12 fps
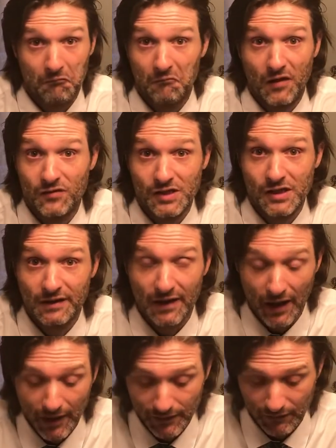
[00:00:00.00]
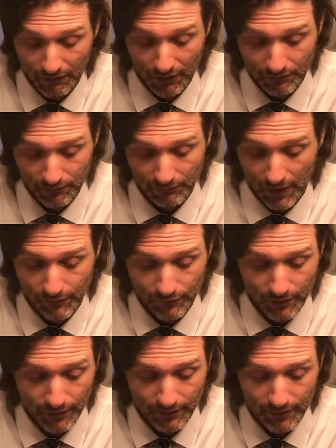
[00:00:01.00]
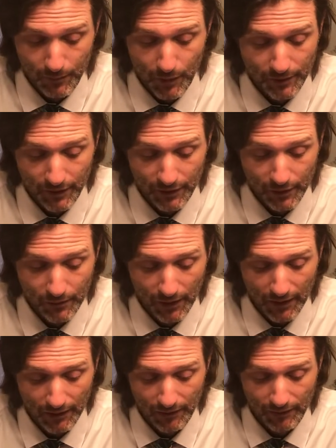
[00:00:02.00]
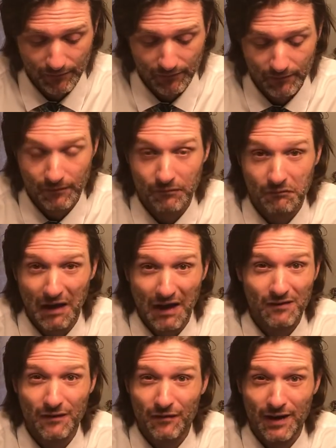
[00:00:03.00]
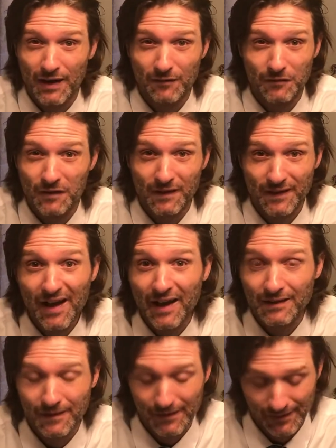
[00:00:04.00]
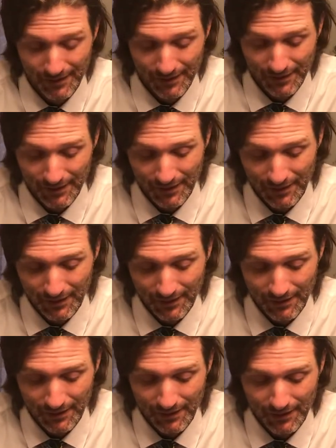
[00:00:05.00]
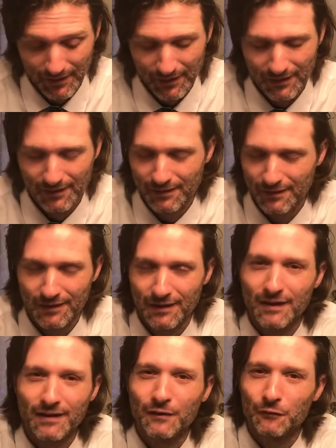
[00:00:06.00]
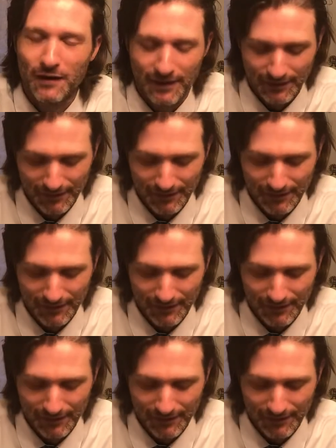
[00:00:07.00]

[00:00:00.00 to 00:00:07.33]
If she dies, I realized a moment ago, I don't even think I'd feel sad. It isn't right.